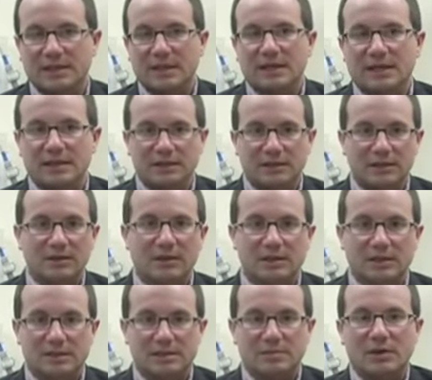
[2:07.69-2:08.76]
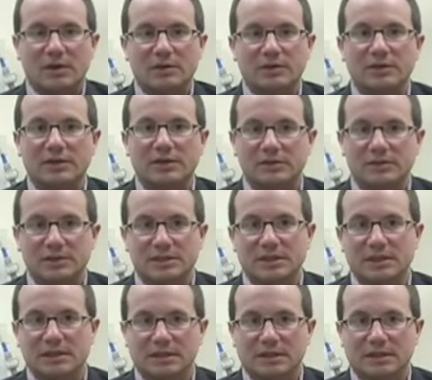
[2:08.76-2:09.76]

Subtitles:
then a smaller nose